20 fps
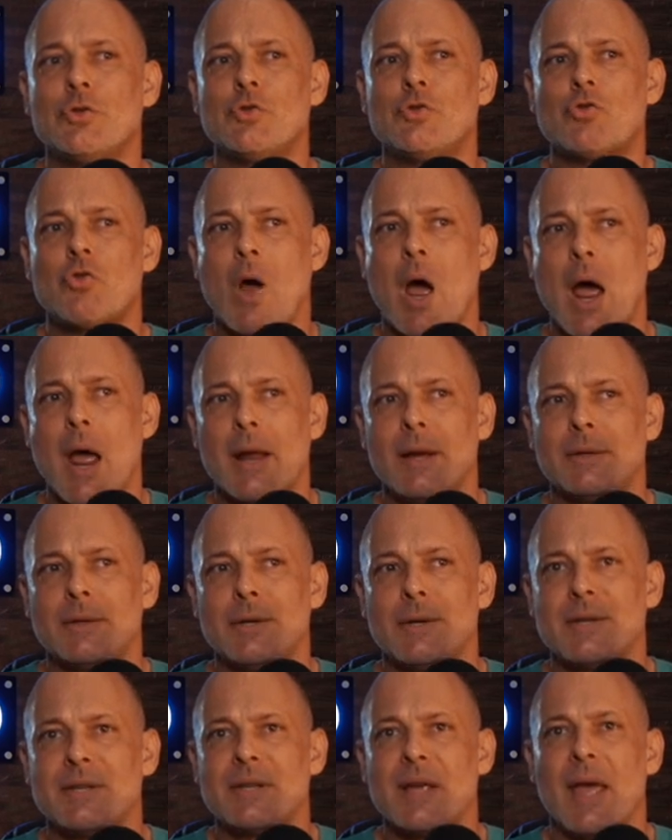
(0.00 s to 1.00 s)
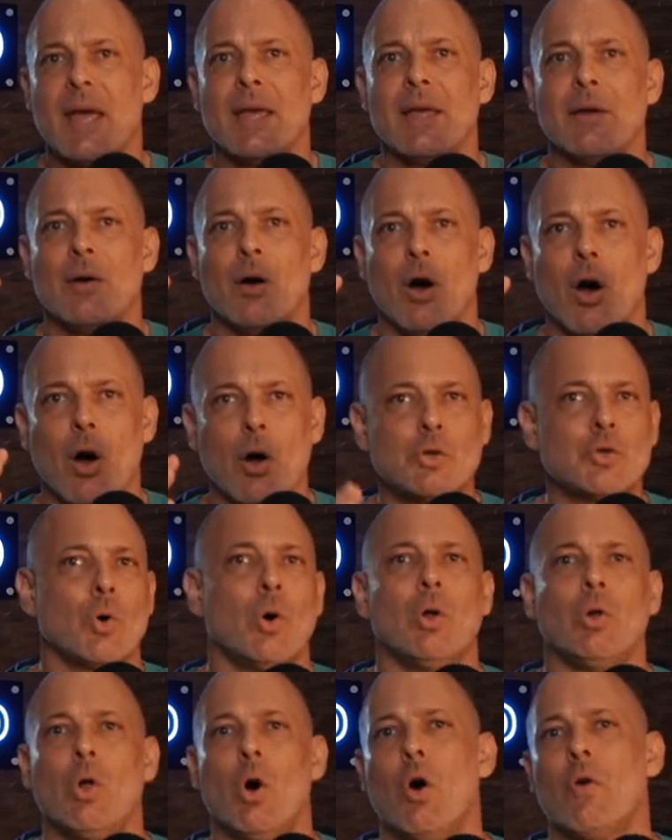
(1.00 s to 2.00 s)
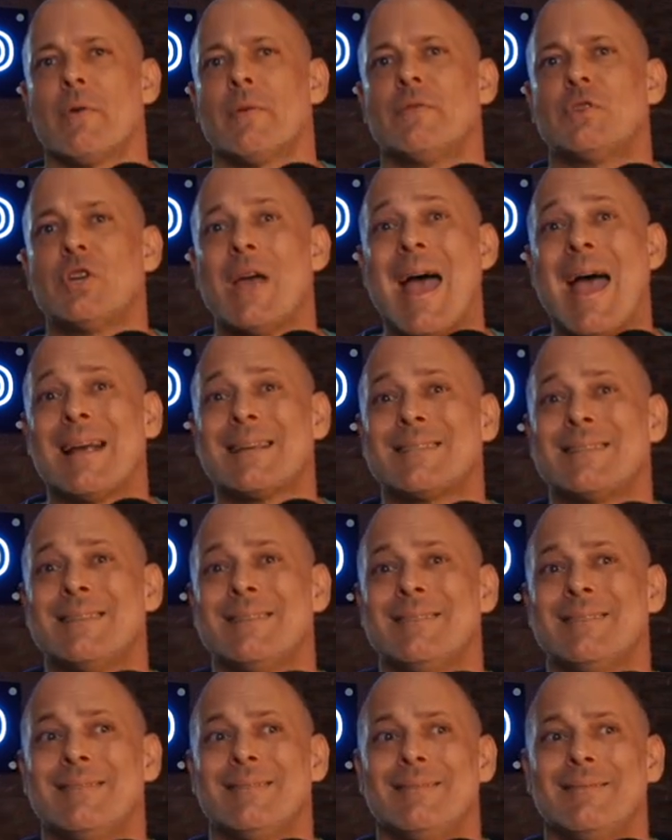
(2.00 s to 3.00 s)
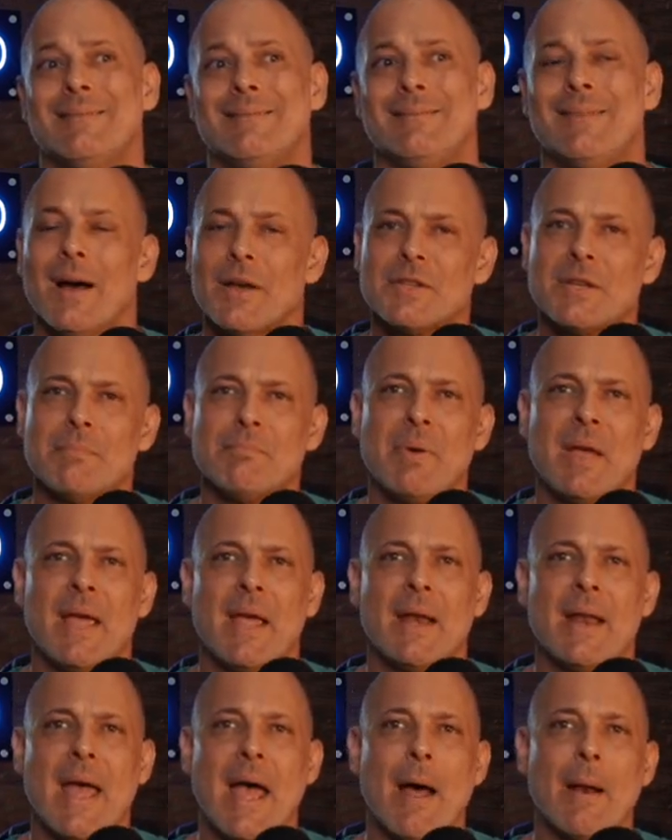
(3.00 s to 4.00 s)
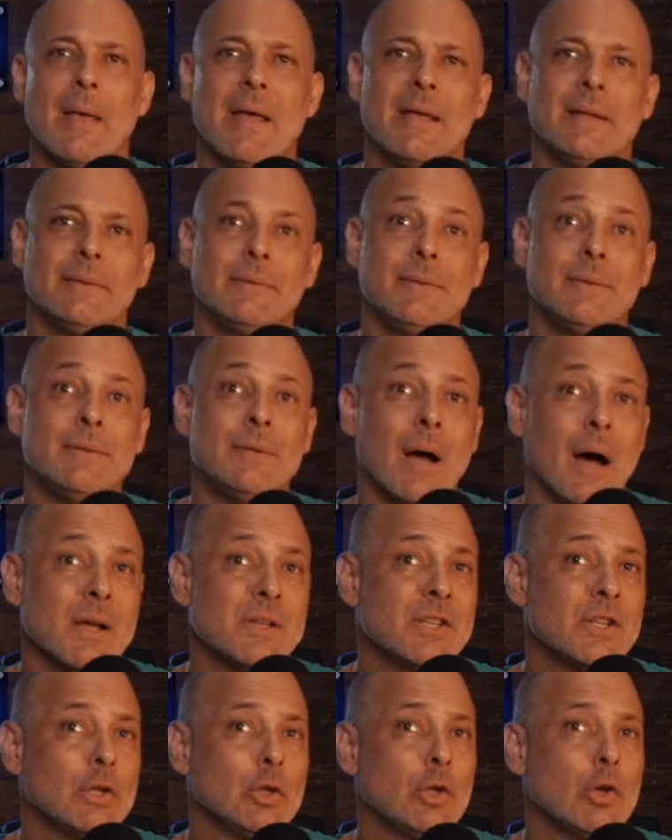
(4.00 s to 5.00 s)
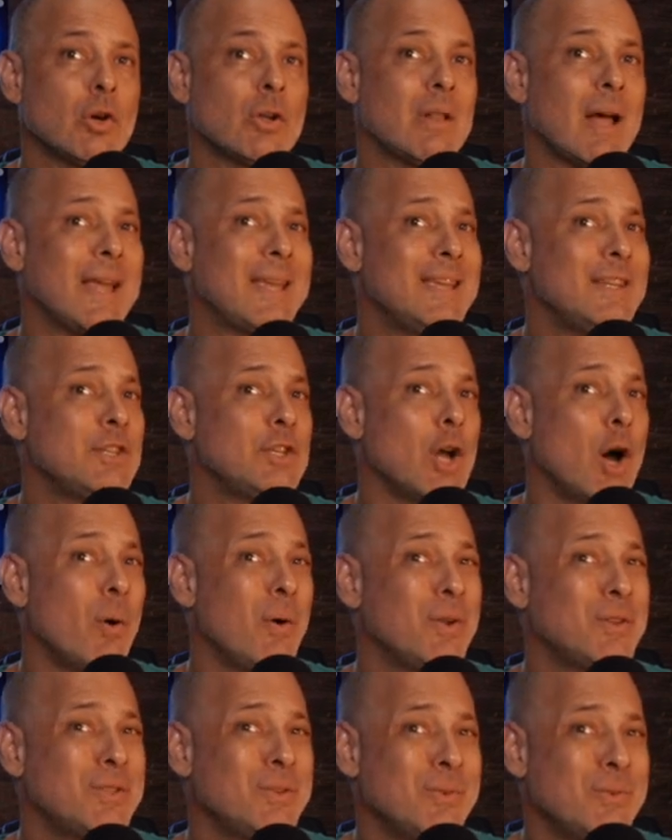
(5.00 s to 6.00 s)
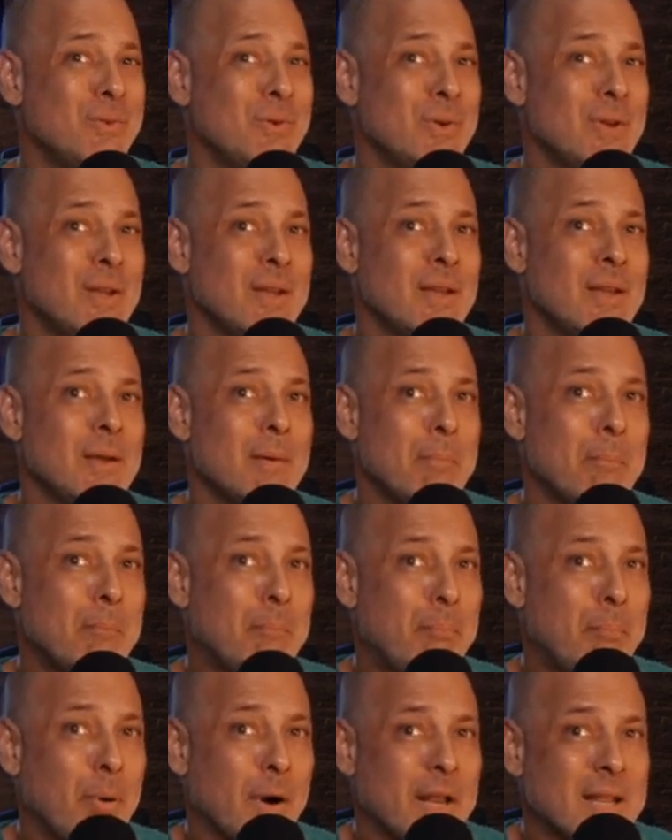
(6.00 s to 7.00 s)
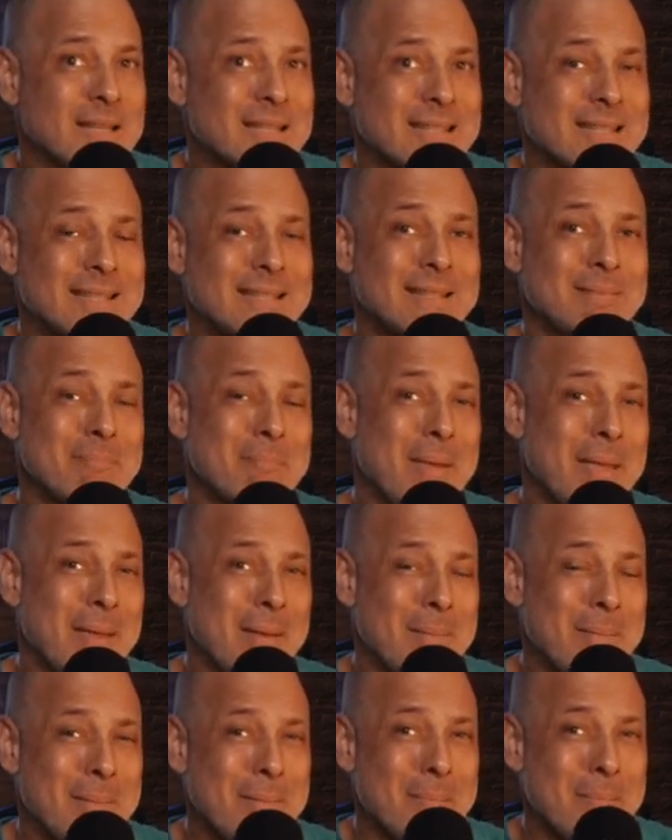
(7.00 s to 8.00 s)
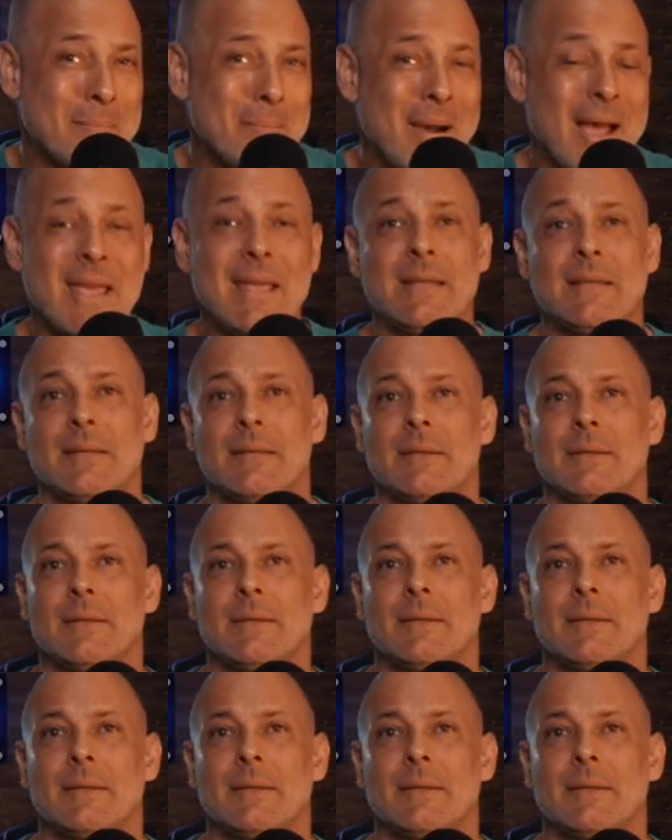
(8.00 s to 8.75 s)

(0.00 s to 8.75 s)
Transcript: trying to say, oh, it's all over if Jackson doesn't pan out. Doesn't look like he's going to, but it's, it might.